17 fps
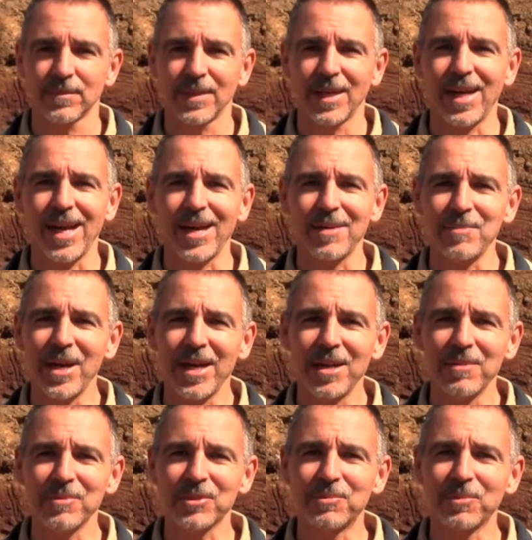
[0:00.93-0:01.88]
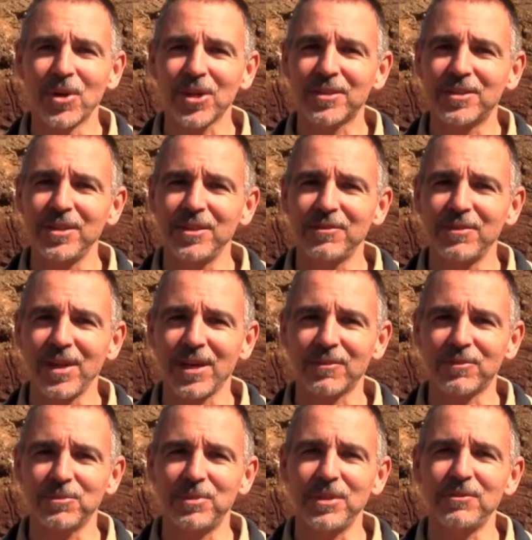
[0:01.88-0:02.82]
Hi, my name is Mark
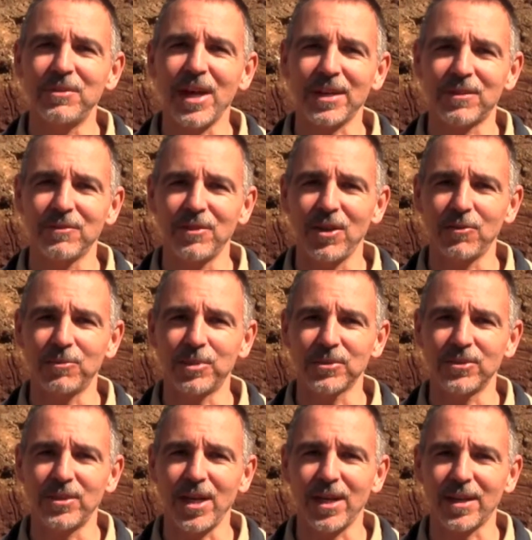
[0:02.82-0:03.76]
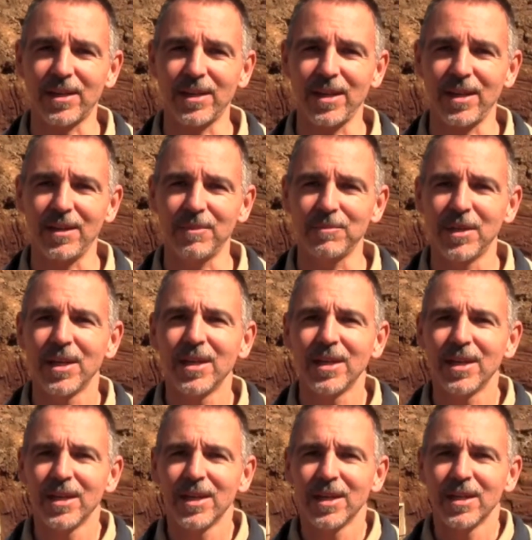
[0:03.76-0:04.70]
Divak from DivakDevelopers.com.
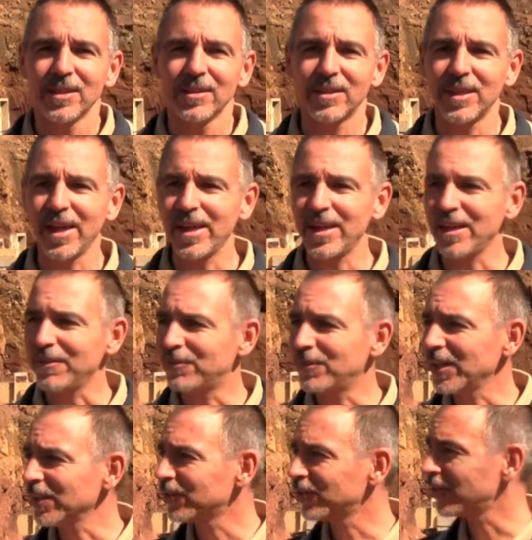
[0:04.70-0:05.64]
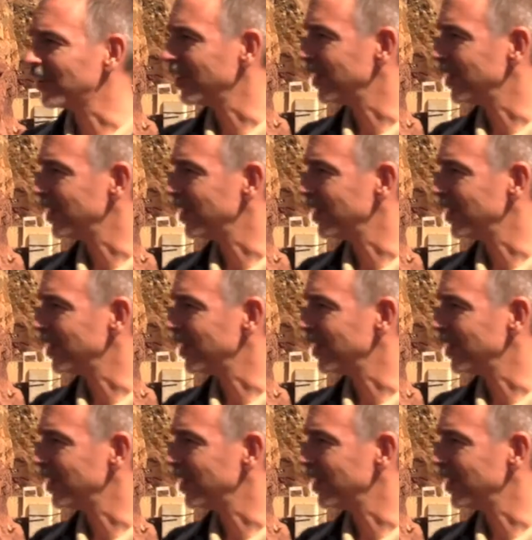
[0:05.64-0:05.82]
Today they finished